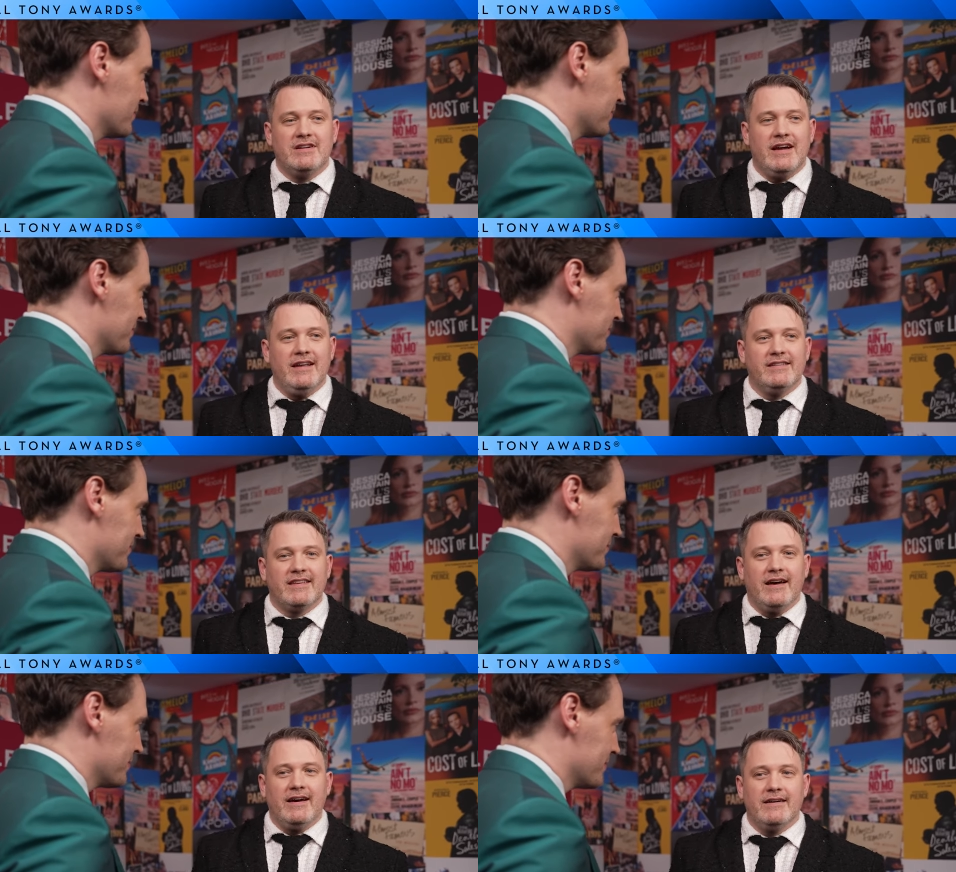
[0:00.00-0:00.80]
Speaker 1: And
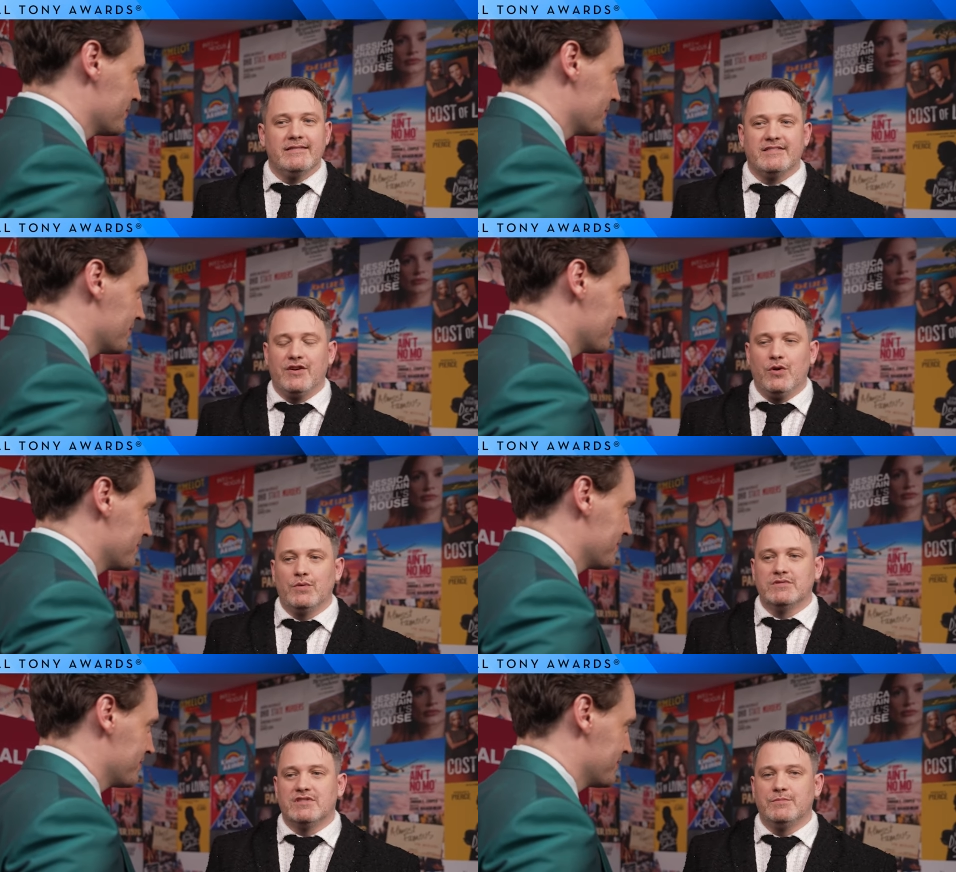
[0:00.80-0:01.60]
uh, so
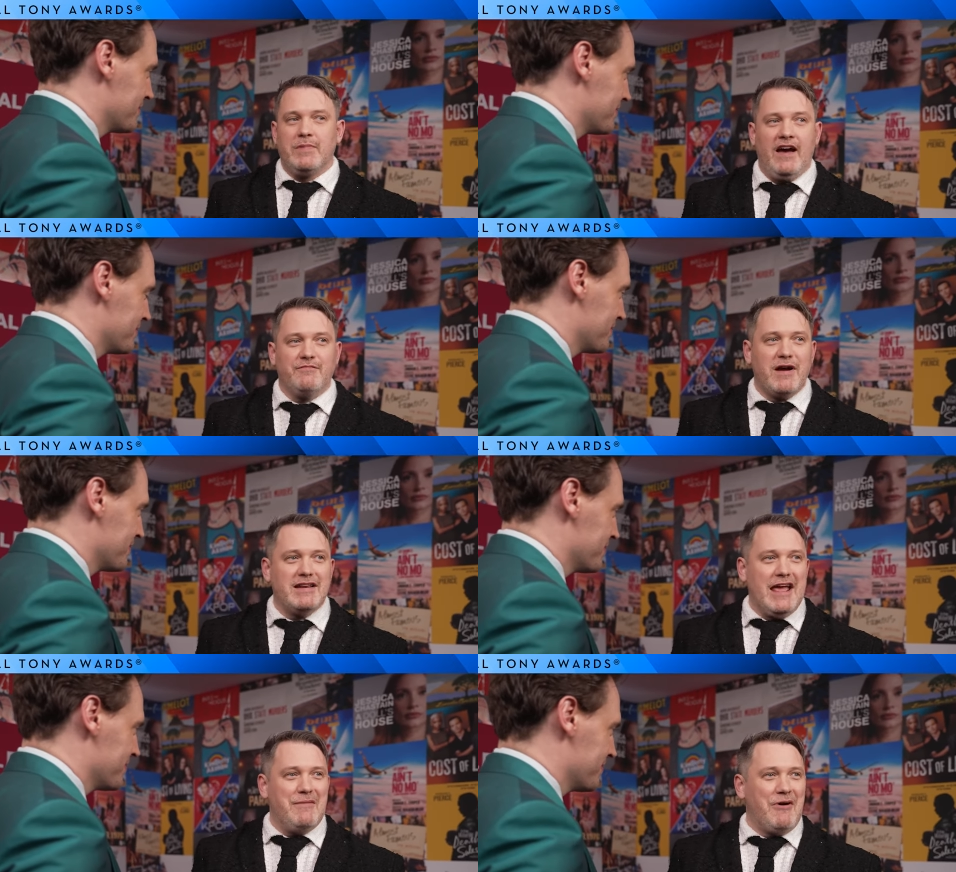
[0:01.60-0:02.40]
to have my
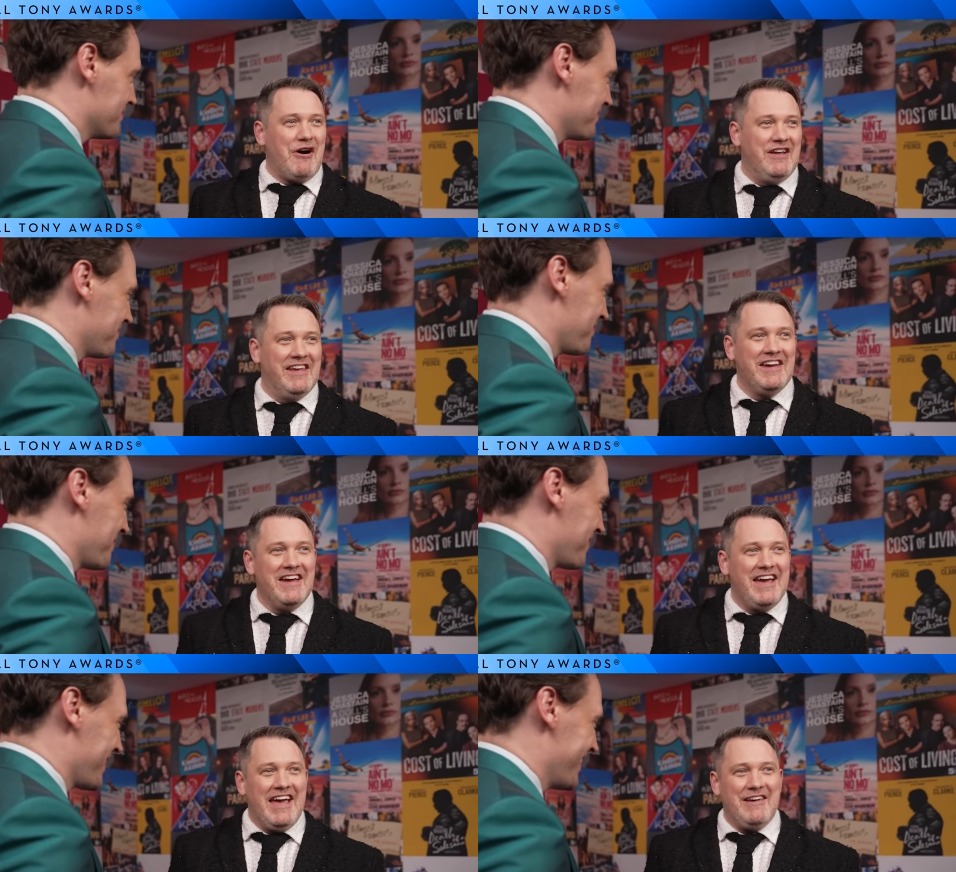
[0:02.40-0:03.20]
name on
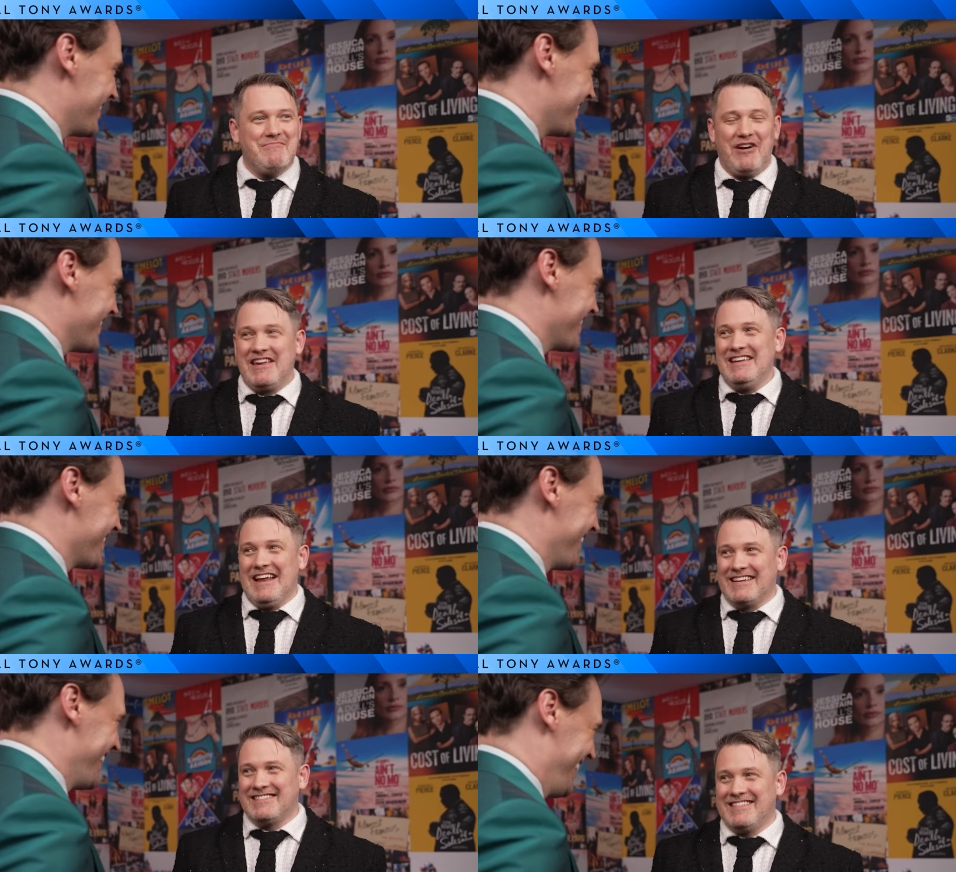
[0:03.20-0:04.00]
a marquee
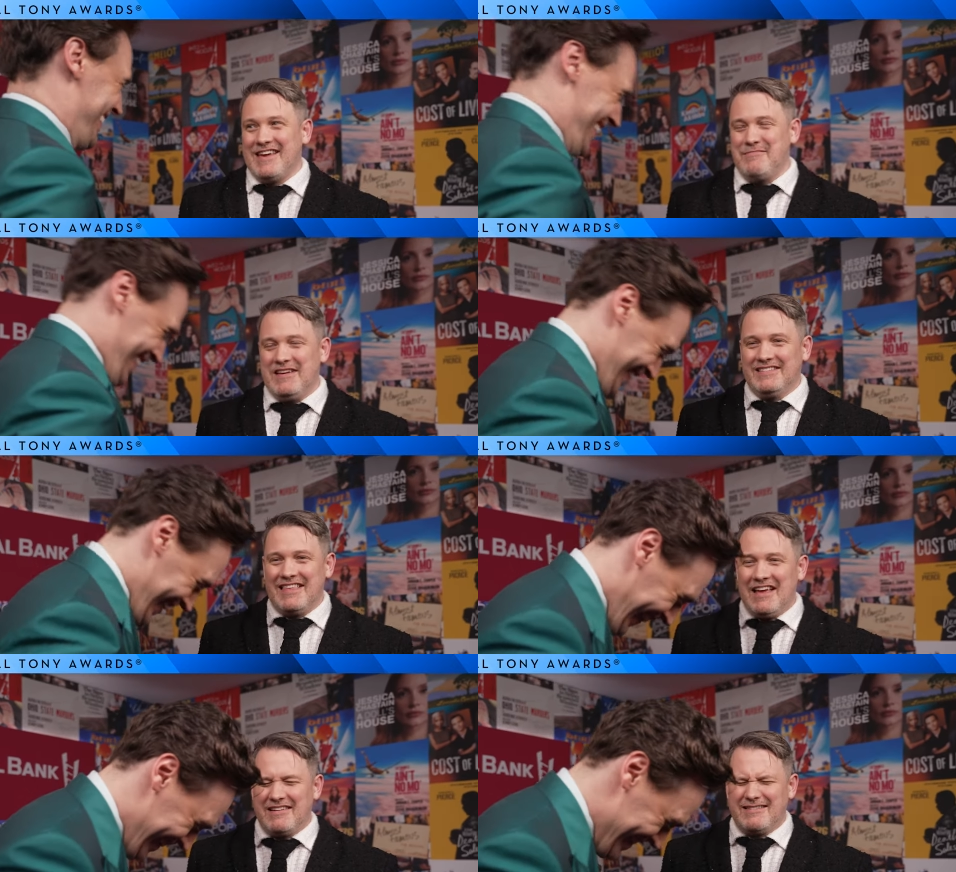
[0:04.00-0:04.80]
next to them is like,